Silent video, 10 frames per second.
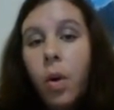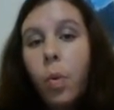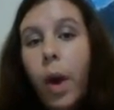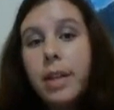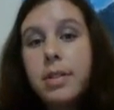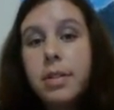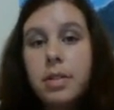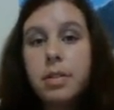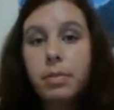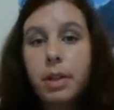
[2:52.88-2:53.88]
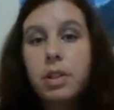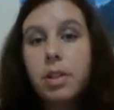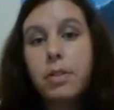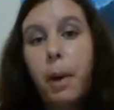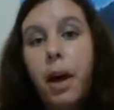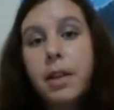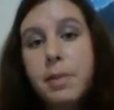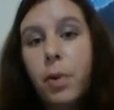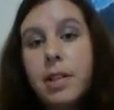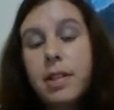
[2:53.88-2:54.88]
When students reach those pause
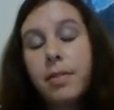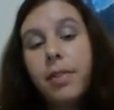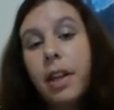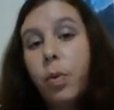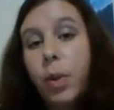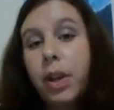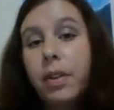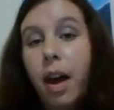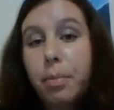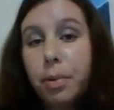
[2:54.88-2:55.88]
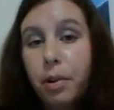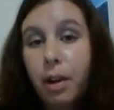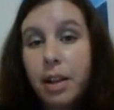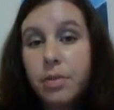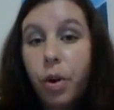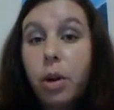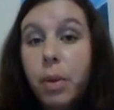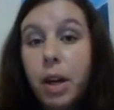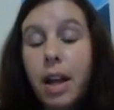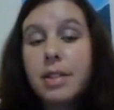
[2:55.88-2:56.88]
points, the video will not progress
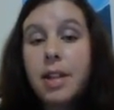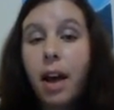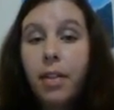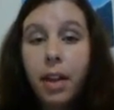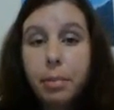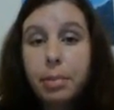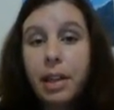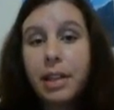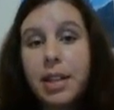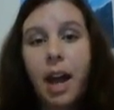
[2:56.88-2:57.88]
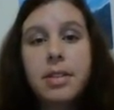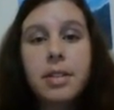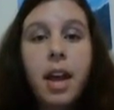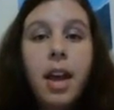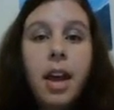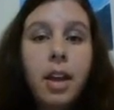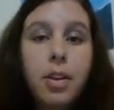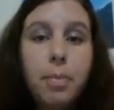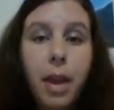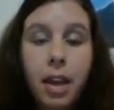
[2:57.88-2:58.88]
forward until they complete a task. It
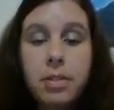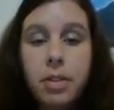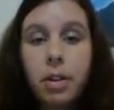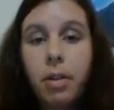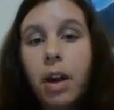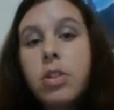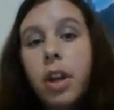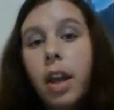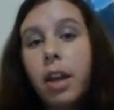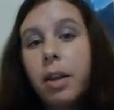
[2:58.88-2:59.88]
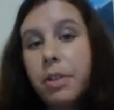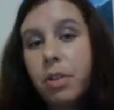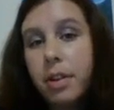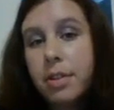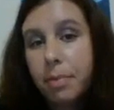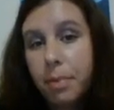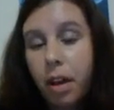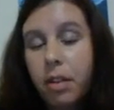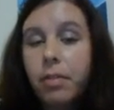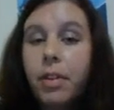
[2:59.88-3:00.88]
could be answer a question, it could be draw something
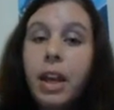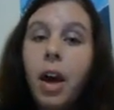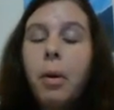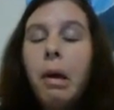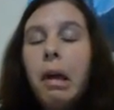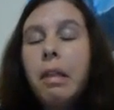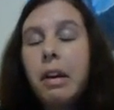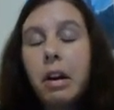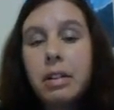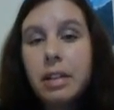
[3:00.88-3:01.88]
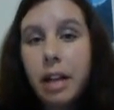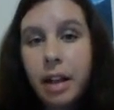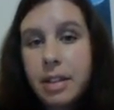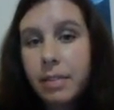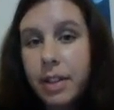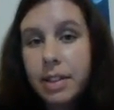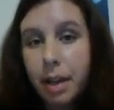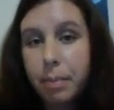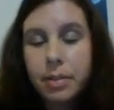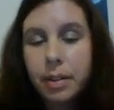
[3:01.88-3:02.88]
on the video. There are lots of
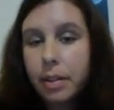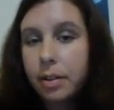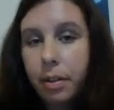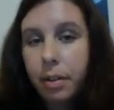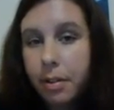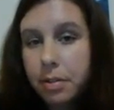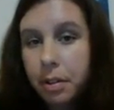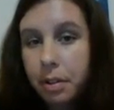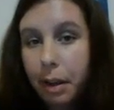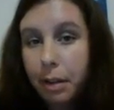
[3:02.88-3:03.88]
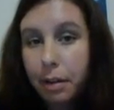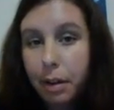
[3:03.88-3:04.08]
examples. You don't have to create your